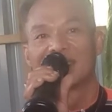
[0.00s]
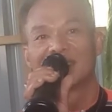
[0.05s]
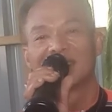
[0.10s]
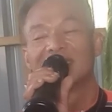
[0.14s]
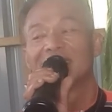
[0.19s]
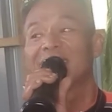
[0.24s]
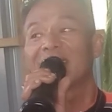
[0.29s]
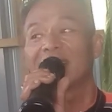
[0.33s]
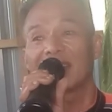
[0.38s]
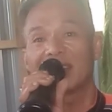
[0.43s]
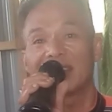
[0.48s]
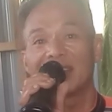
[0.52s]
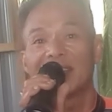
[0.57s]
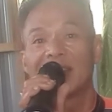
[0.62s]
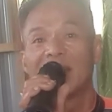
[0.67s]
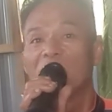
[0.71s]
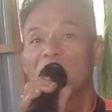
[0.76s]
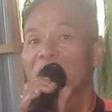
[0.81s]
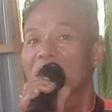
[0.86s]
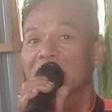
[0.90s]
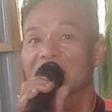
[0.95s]
then
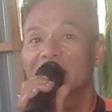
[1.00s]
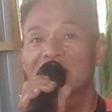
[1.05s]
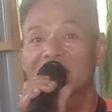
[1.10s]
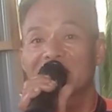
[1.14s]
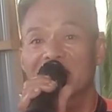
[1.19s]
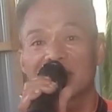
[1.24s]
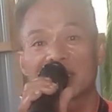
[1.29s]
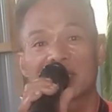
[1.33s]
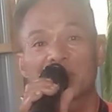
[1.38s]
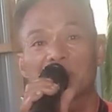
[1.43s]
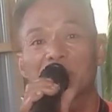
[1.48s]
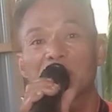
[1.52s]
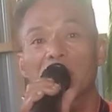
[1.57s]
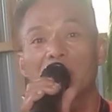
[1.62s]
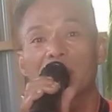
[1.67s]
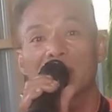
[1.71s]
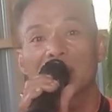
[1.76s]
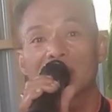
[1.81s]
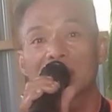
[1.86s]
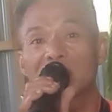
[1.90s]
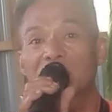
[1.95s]
it's easy for
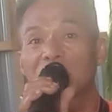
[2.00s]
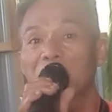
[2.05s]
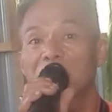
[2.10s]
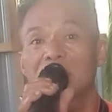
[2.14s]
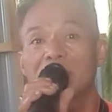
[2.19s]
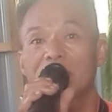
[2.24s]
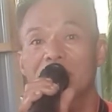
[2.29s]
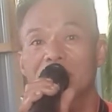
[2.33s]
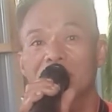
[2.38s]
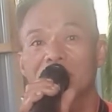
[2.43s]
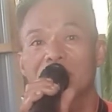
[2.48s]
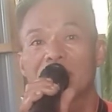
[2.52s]
us to live.